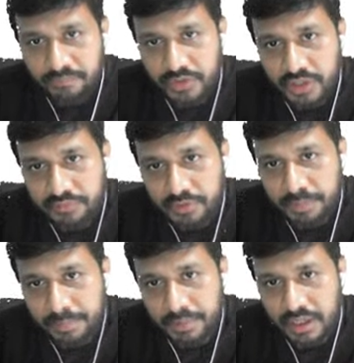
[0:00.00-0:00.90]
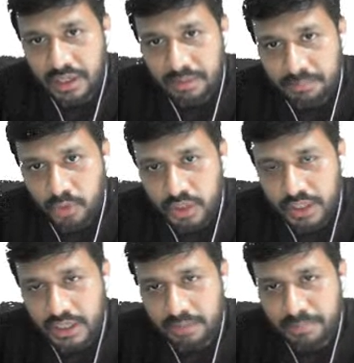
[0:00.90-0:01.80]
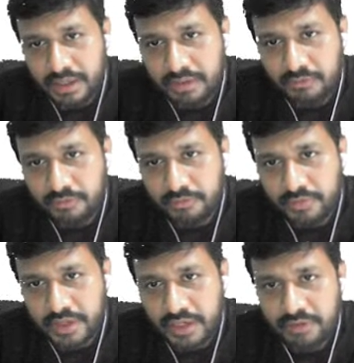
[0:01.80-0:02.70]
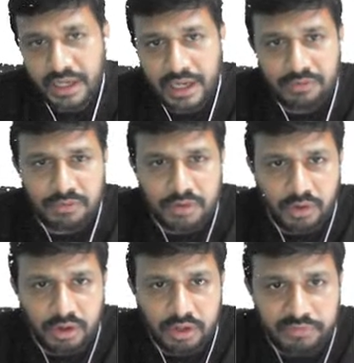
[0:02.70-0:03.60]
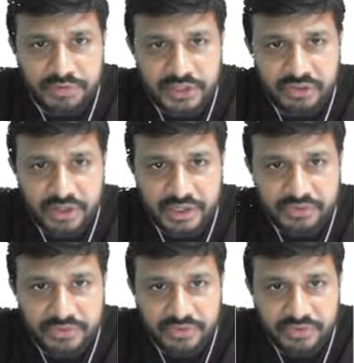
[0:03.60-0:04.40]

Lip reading: If you people come more in number, then we'll have lot of initiatives.